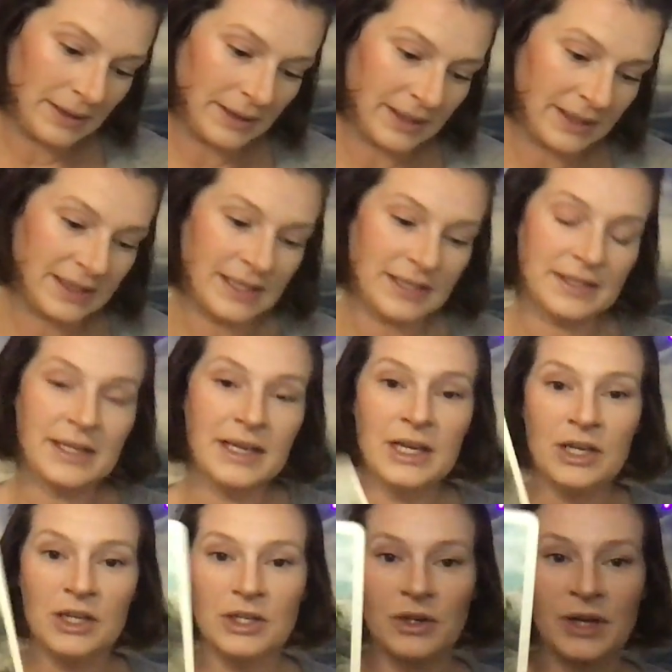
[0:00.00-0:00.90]
Look at this.
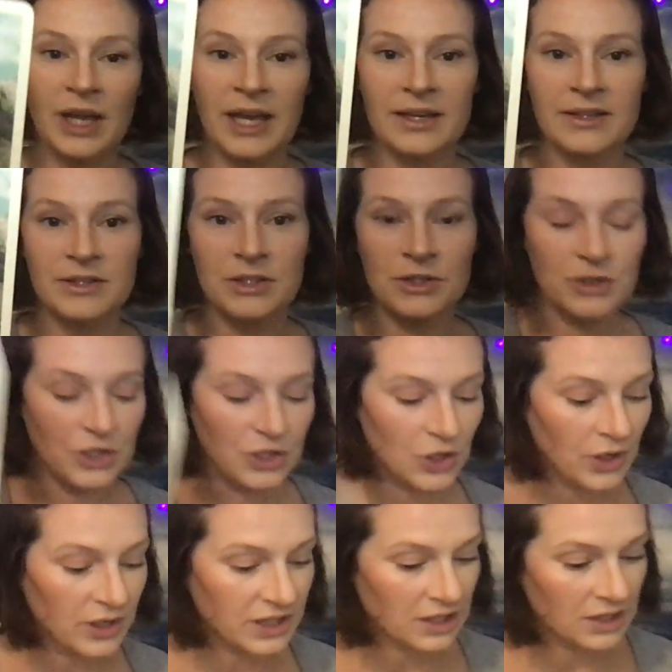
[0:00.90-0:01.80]
Okay, so you
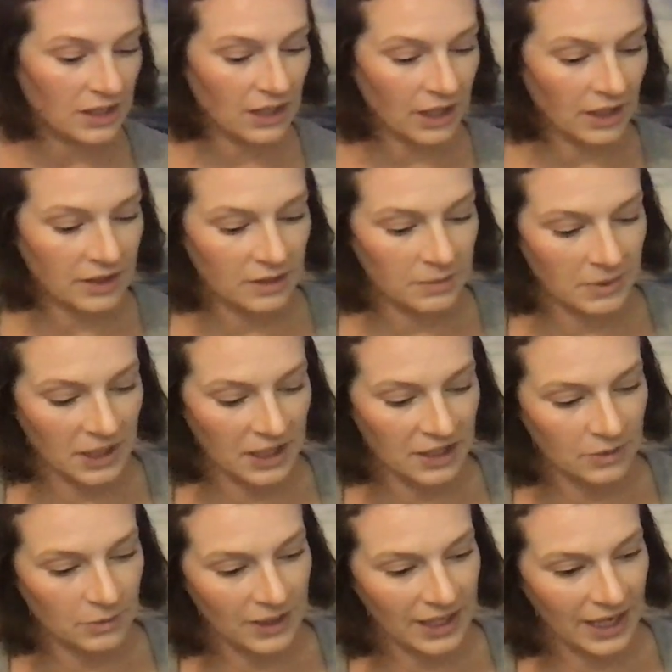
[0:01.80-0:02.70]
know at the uh, the
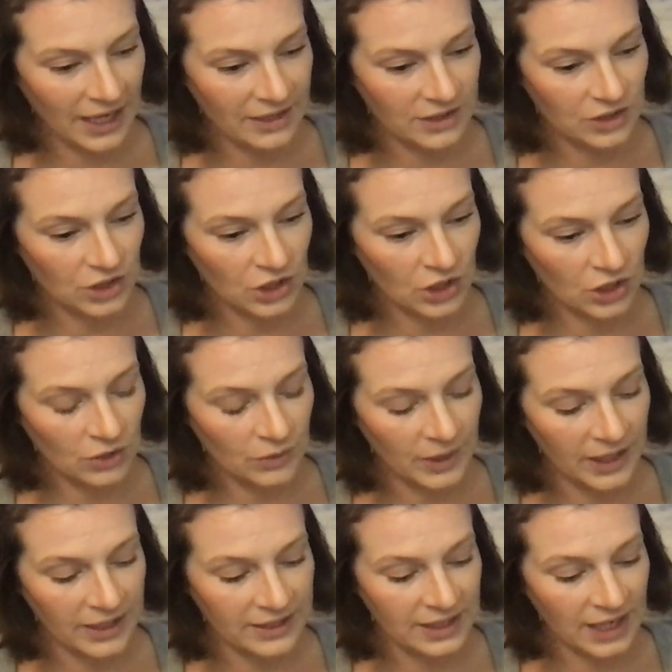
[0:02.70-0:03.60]
beginning we had cur-
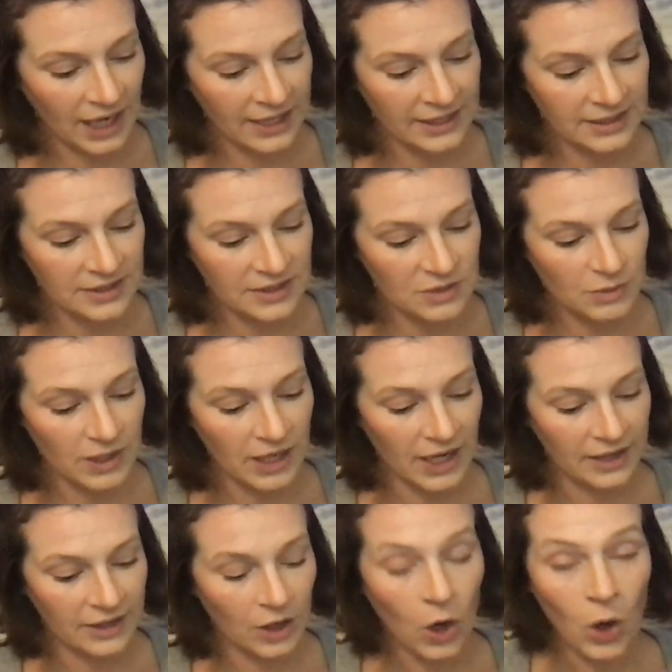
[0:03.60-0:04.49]
we had guidance, we
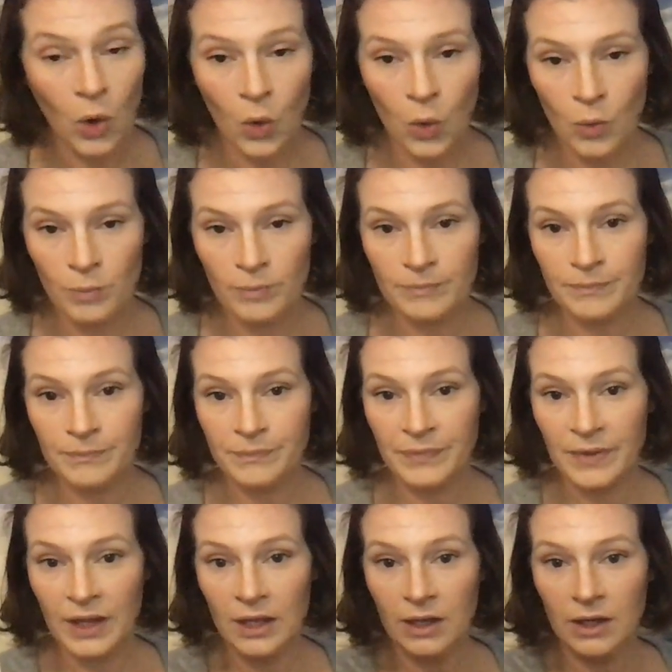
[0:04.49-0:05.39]
had home,
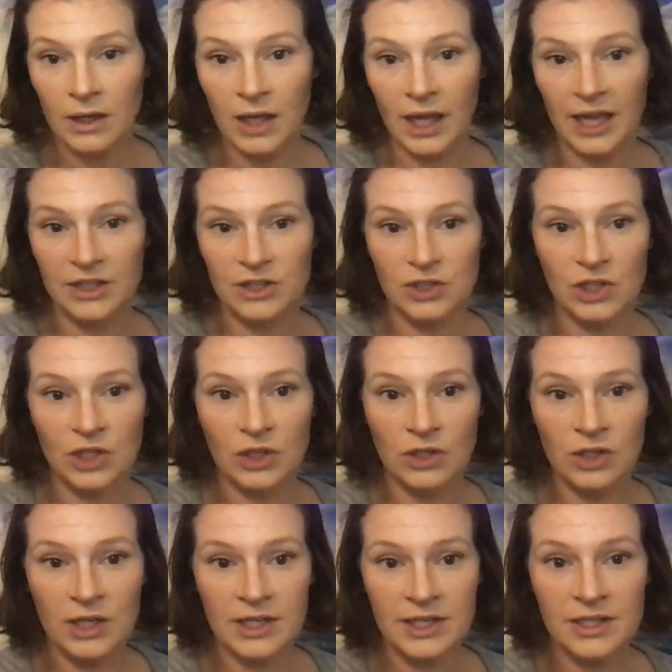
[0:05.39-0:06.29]
and
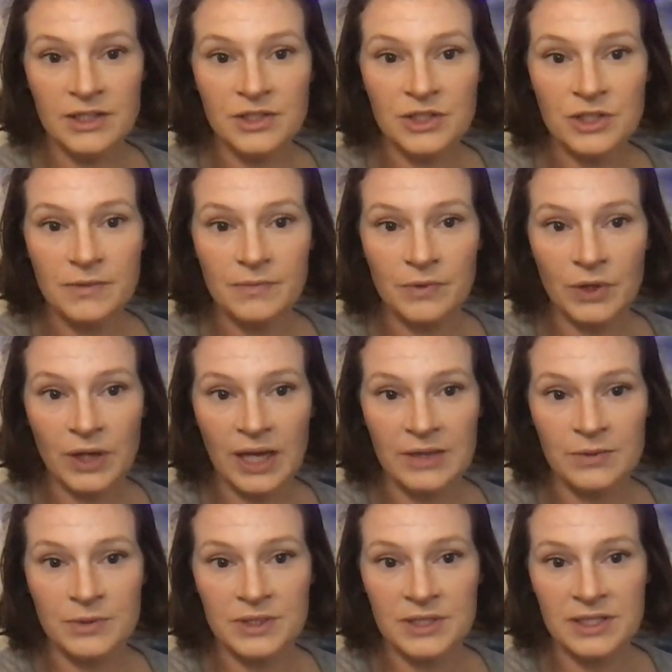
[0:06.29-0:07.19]
courage.
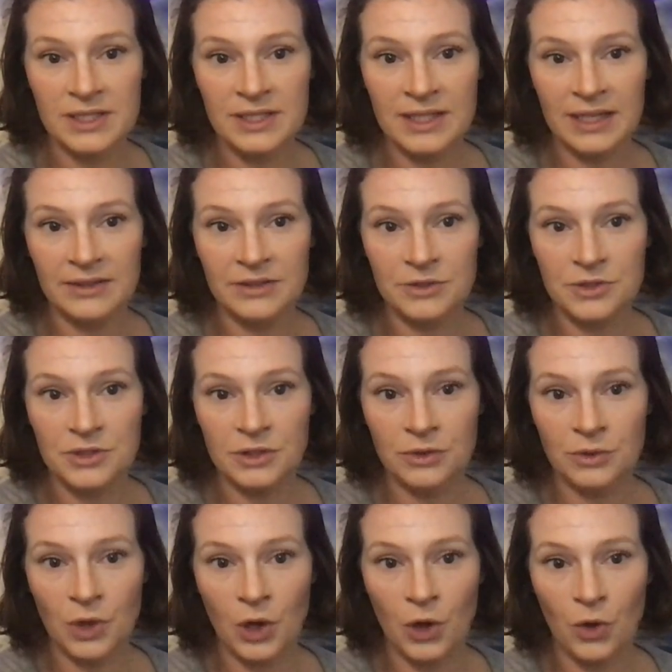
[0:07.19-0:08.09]
Okay, we see that there's a
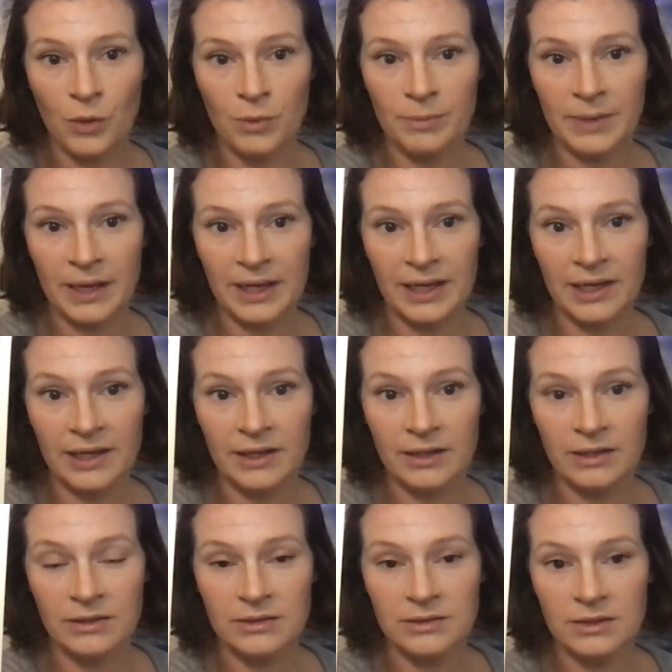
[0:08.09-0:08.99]
little home back
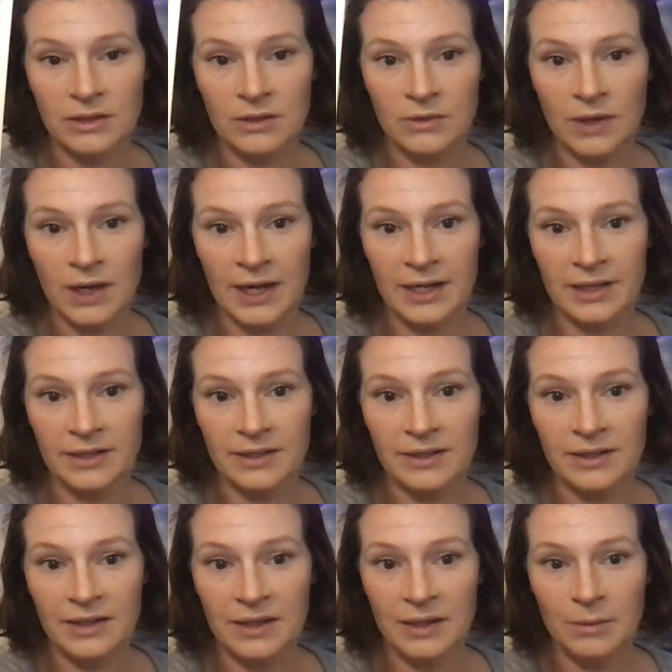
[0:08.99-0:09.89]
here. All right,
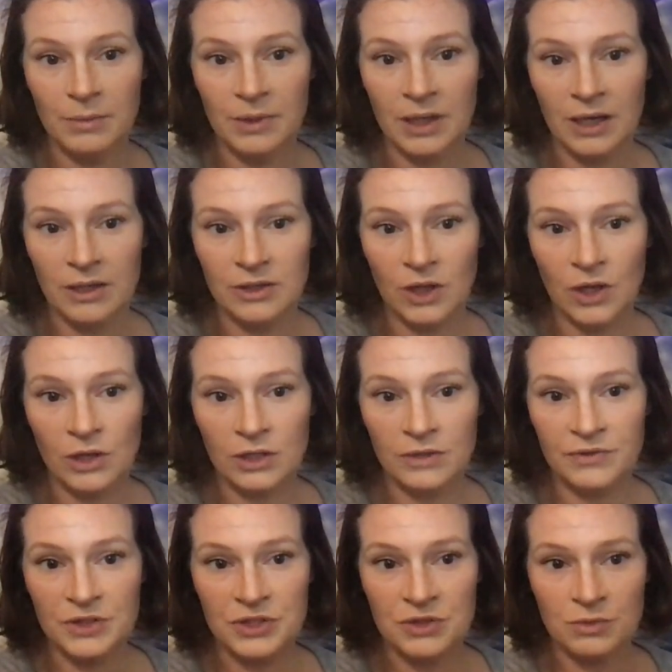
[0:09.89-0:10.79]
beyond all
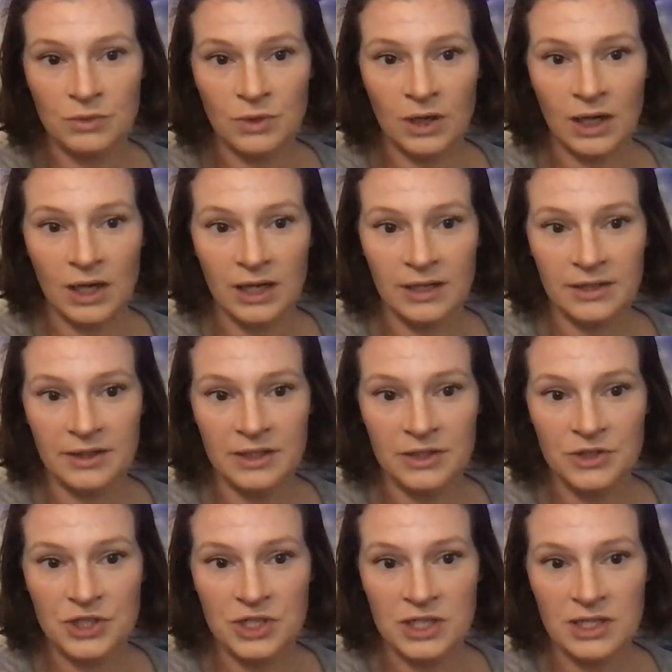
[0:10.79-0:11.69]
of this rock, and
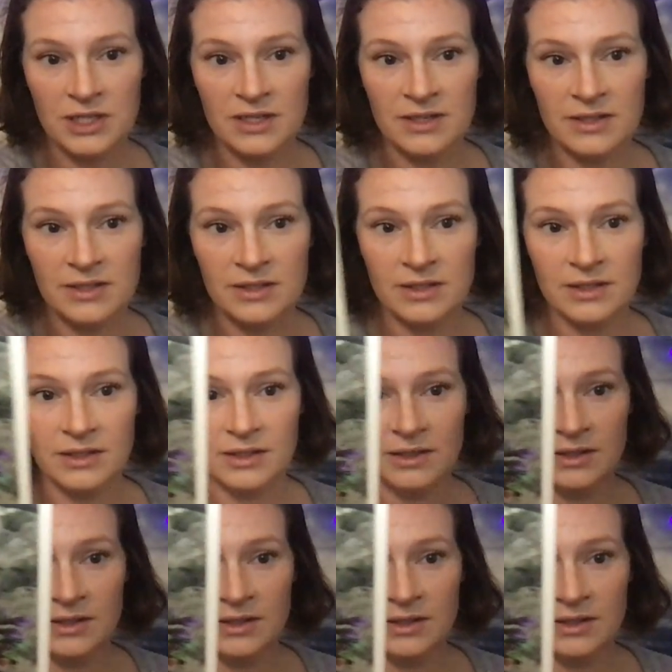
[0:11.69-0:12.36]
there she is,